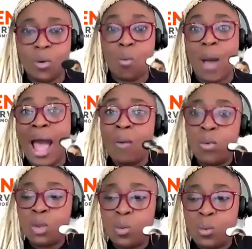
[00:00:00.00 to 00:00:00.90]
So why
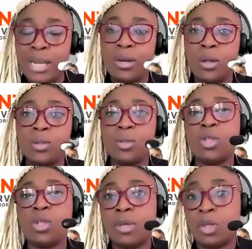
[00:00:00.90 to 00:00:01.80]
would we not do
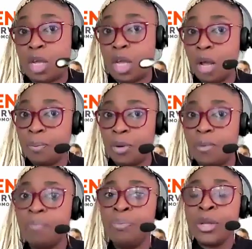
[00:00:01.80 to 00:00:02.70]
something to help you